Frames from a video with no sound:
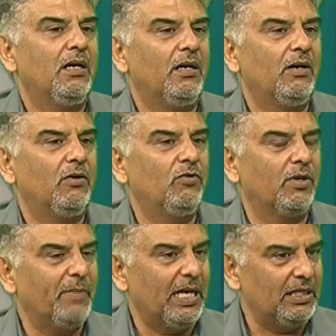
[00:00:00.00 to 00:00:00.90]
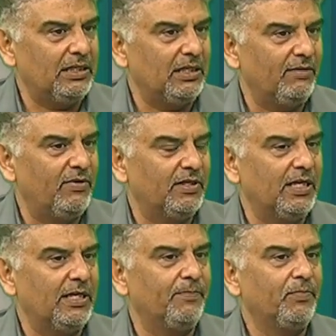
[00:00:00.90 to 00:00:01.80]
uh, who are managing
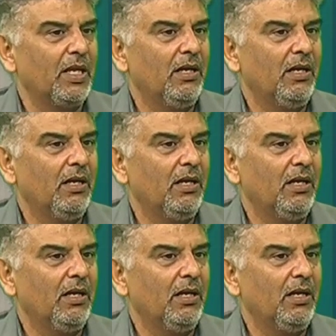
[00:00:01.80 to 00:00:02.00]
everything.